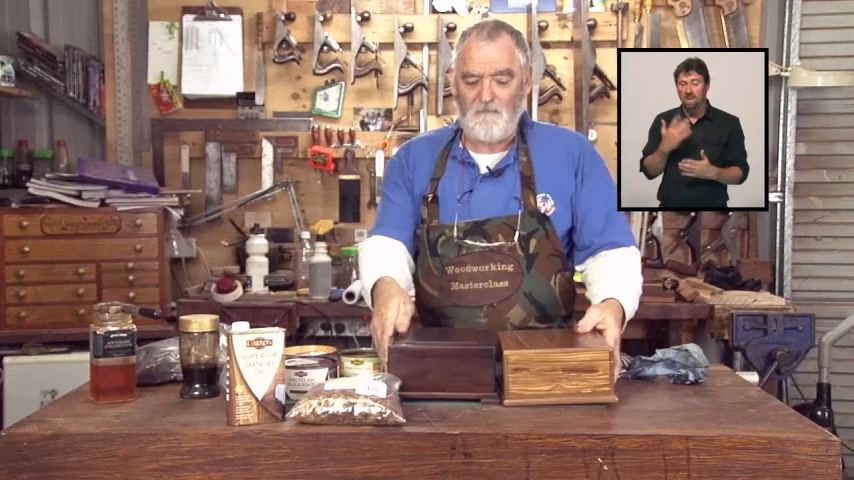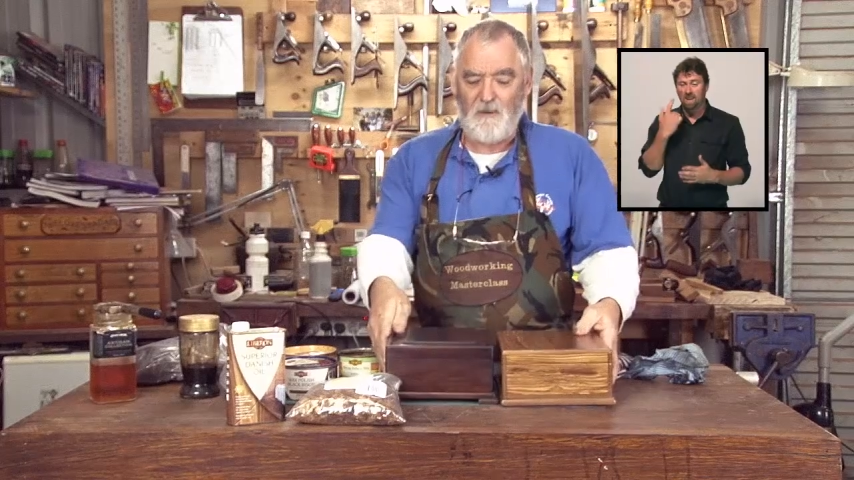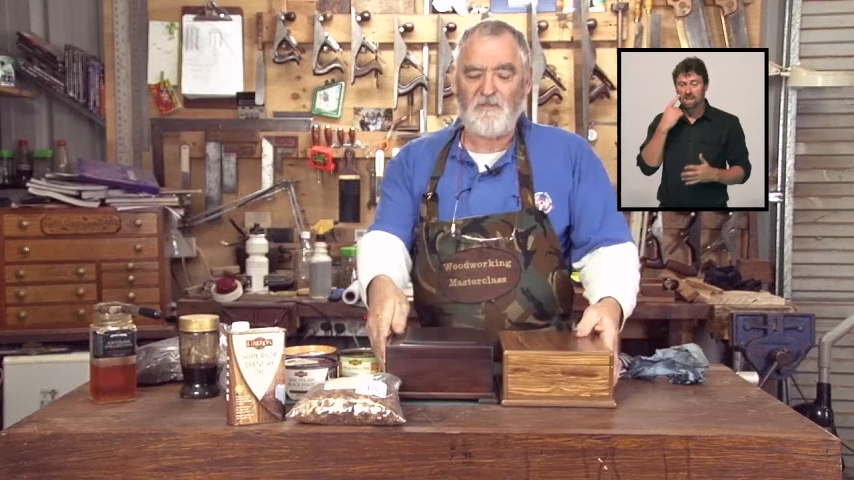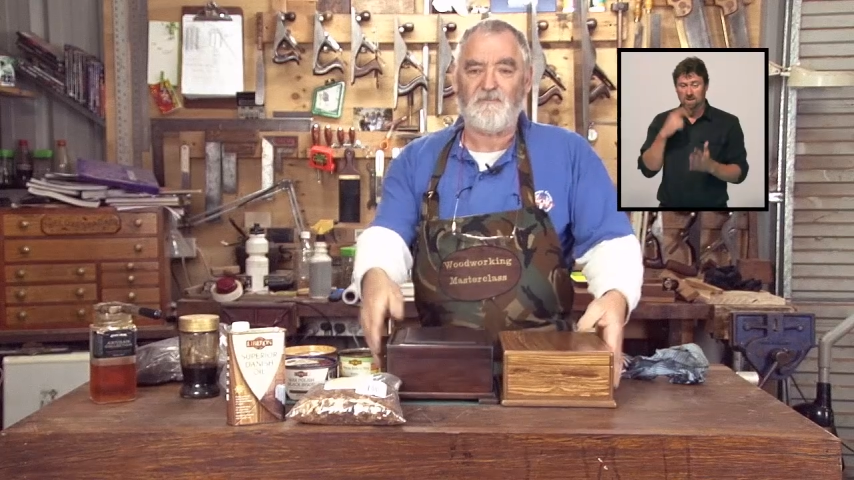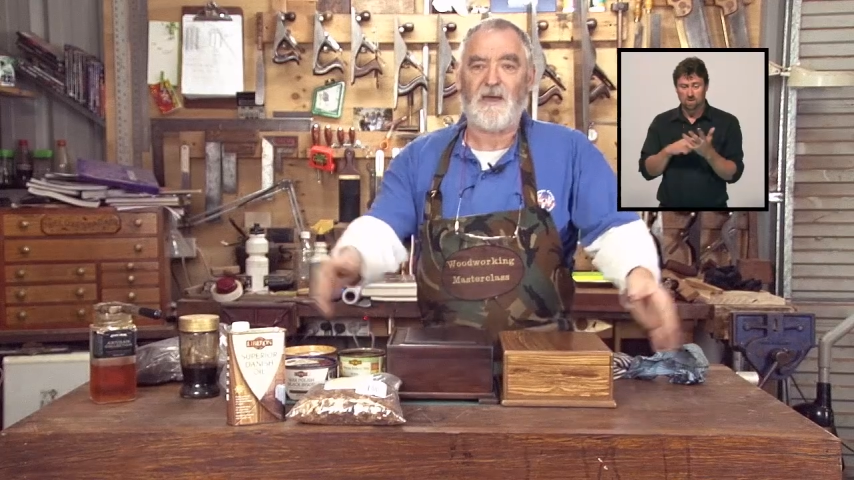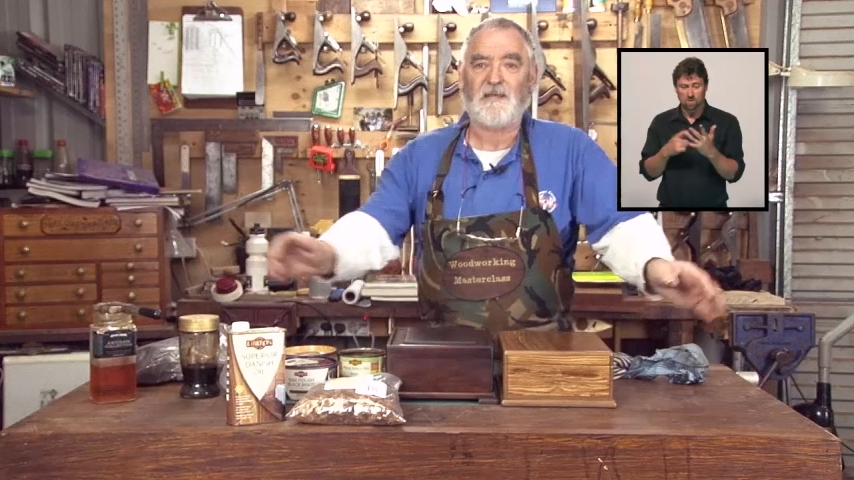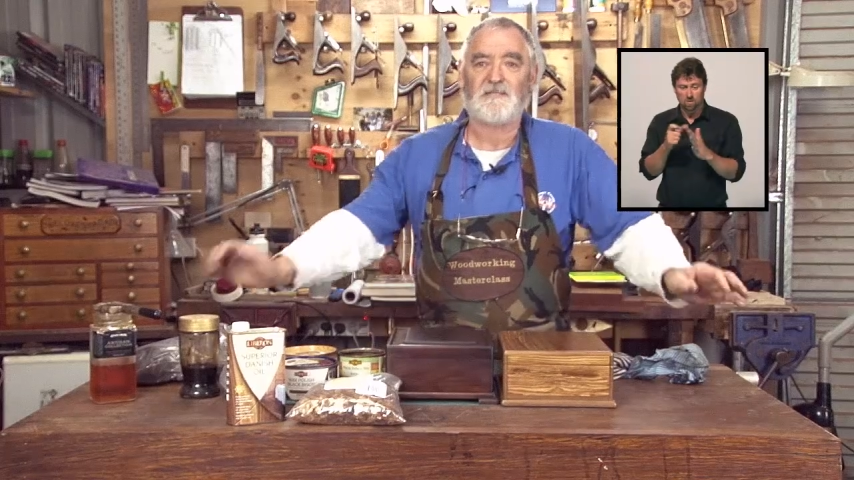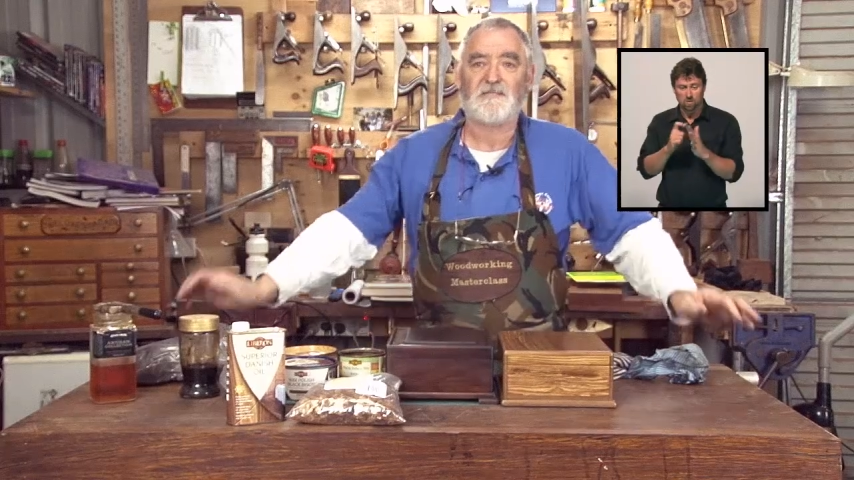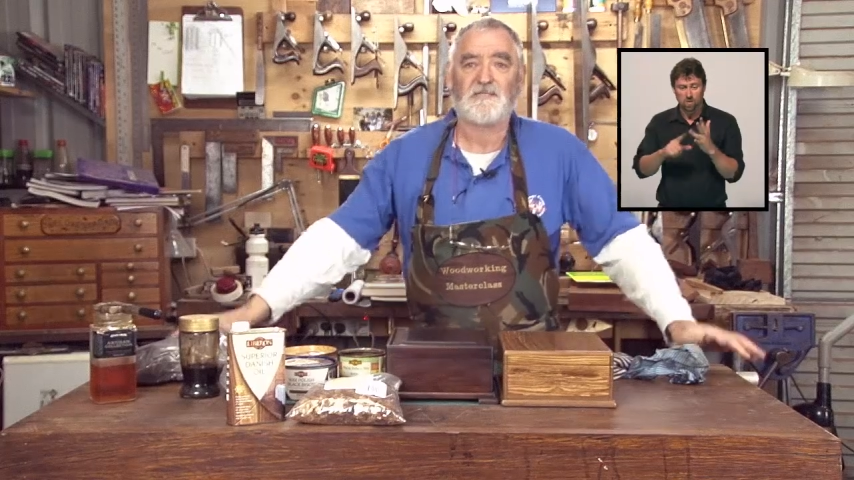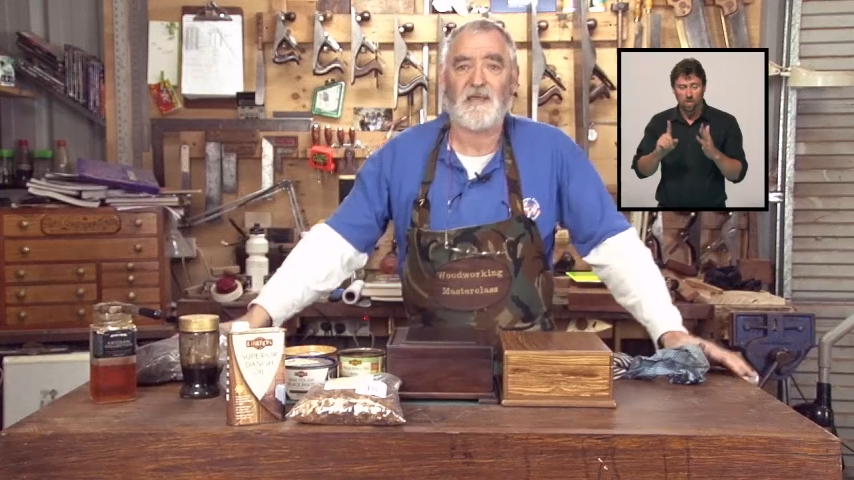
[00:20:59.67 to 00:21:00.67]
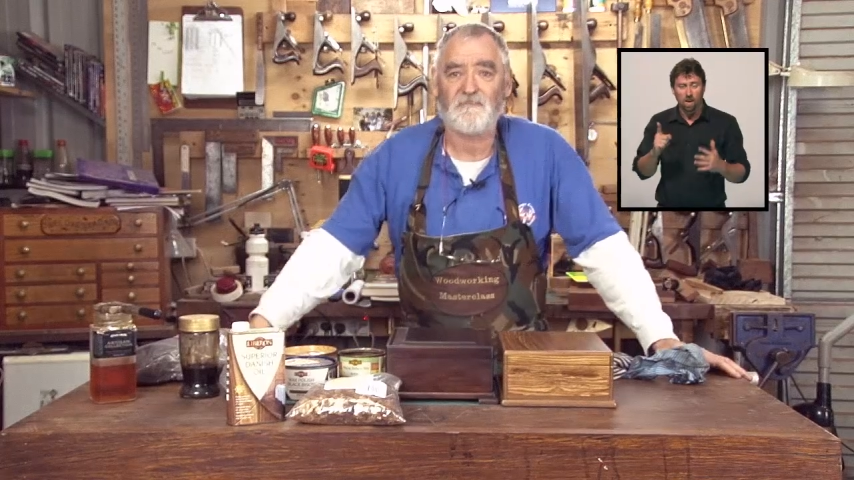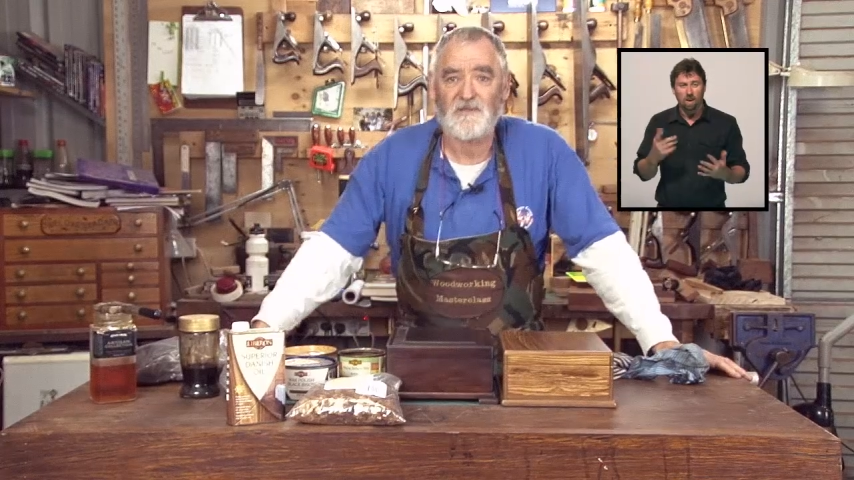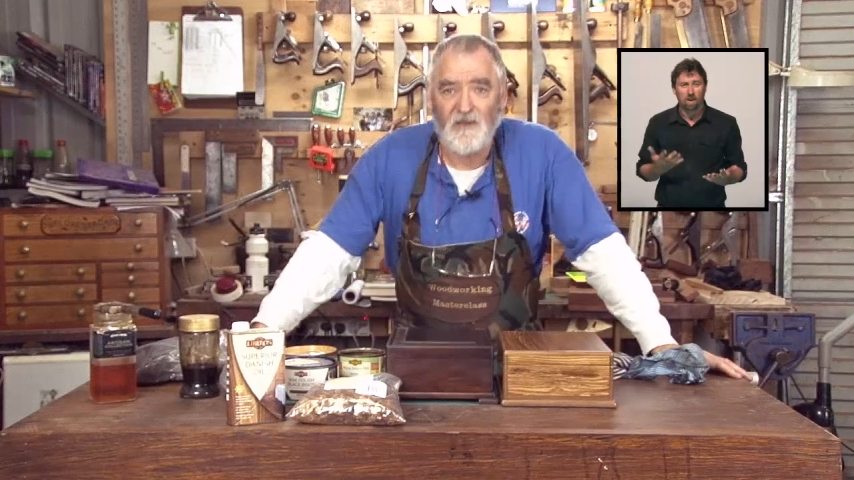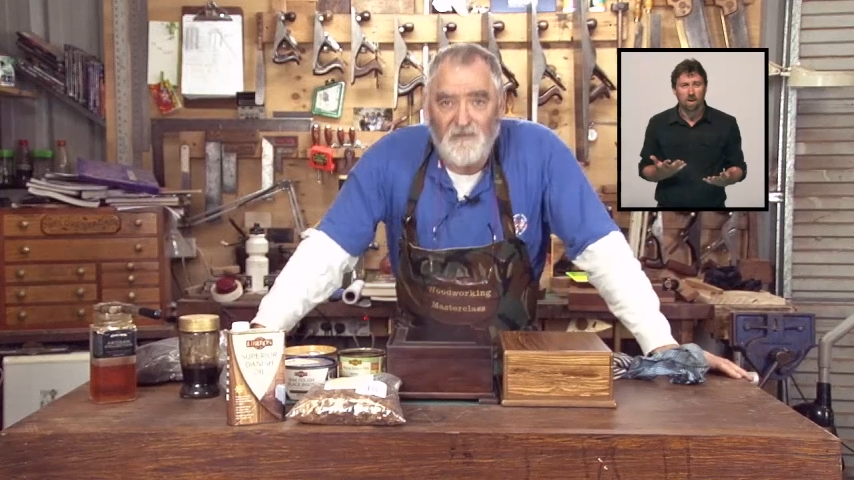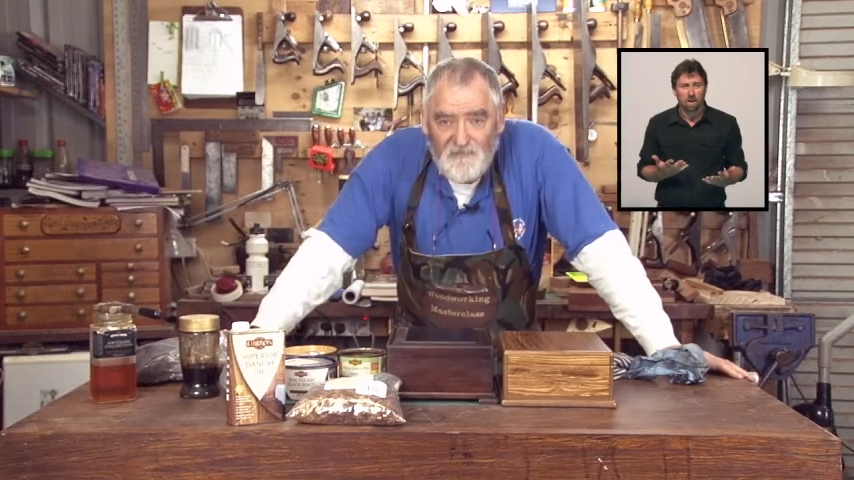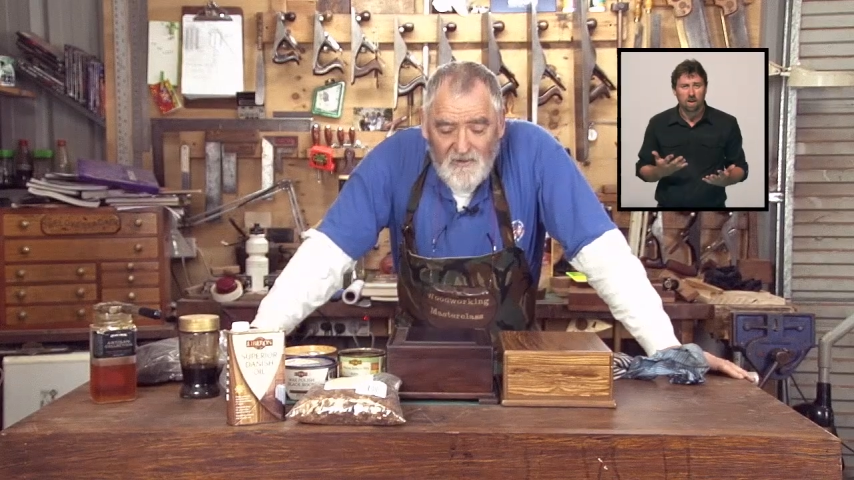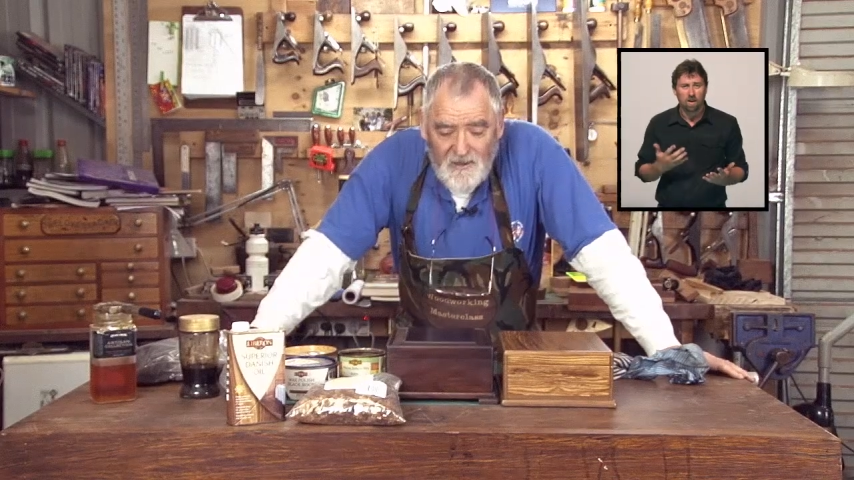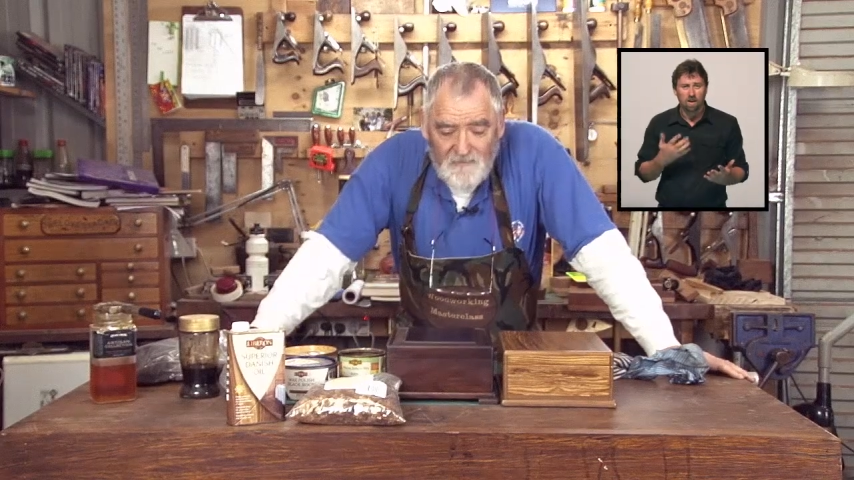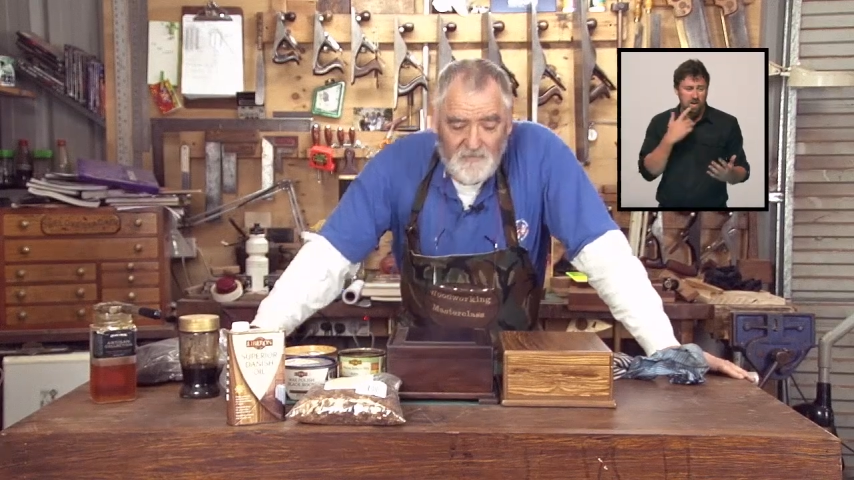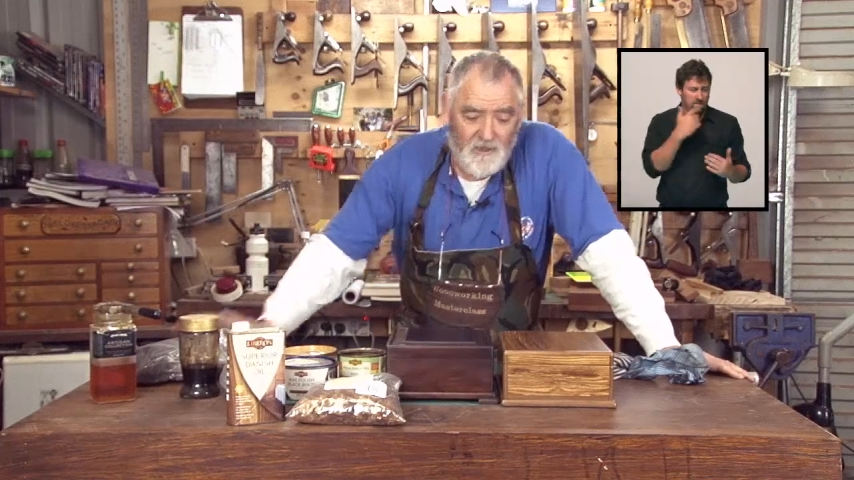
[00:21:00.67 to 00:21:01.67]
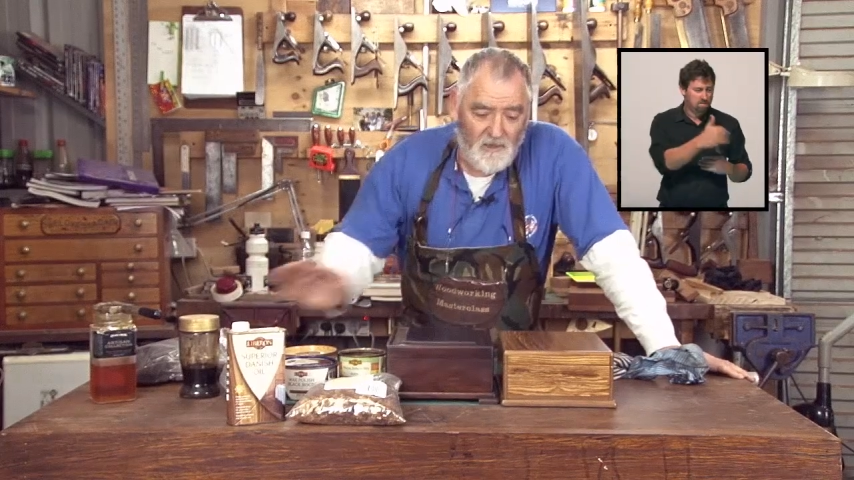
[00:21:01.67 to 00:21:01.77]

both made in the same time frame.